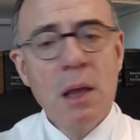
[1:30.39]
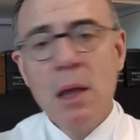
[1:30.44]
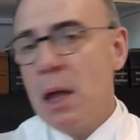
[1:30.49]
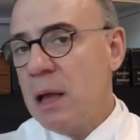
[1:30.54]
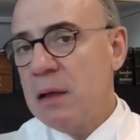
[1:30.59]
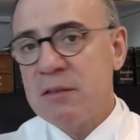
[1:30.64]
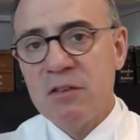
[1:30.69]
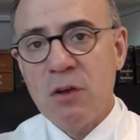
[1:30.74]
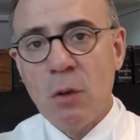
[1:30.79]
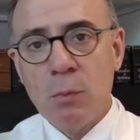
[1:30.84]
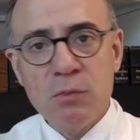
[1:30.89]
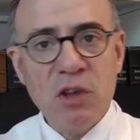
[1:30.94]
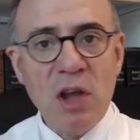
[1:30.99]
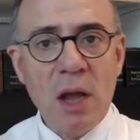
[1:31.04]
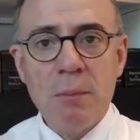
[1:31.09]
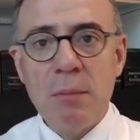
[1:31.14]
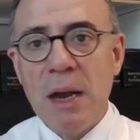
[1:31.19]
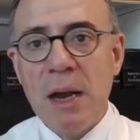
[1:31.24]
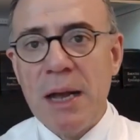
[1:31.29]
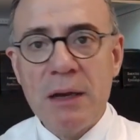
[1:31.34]
And
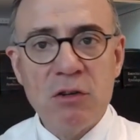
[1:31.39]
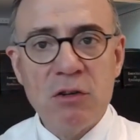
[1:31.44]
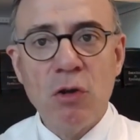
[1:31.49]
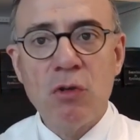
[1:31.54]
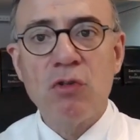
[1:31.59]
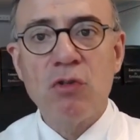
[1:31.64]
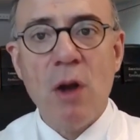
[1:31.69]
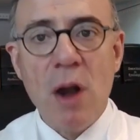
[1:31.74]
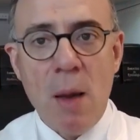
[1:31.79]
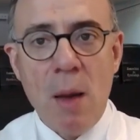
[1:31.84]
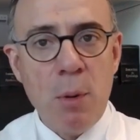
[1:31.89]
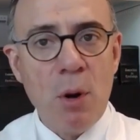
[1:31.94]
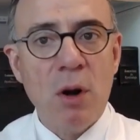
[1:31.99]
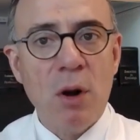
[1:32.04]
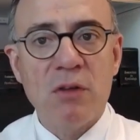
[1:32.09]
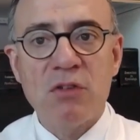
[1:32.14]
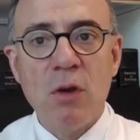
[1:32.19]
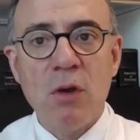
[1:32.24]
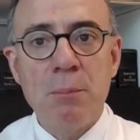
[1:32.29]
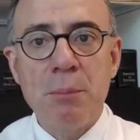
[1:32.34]
sometime later, the
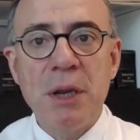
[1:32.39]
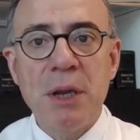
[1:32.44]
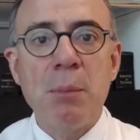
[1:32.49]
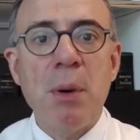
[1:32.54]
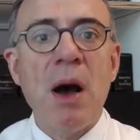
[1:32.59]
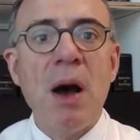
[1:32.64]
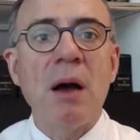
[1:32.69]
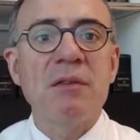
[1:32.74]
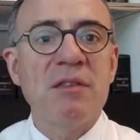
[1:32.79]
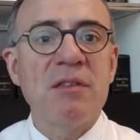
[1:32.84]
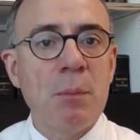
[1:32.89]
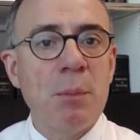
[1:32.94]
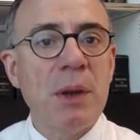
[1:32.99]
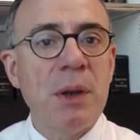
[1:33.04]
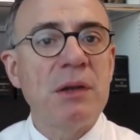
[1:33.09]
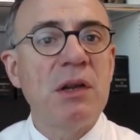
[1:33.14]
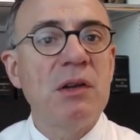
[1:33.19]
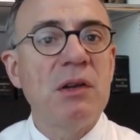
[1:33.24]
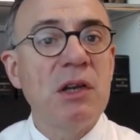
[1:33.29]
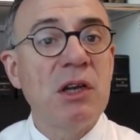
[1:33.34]
laparoscopic
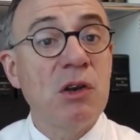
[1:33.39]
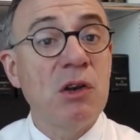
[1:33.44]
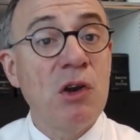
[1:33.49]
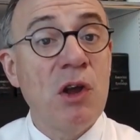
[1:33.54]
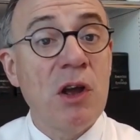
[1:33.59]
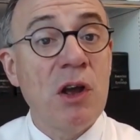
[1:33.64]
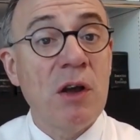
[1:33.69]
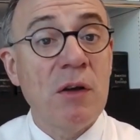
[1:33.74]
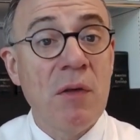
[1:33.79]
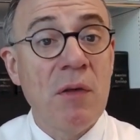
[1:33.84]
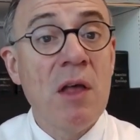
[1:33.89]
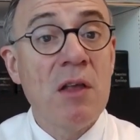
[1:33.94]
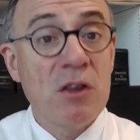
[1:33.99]
parasympathetic nerve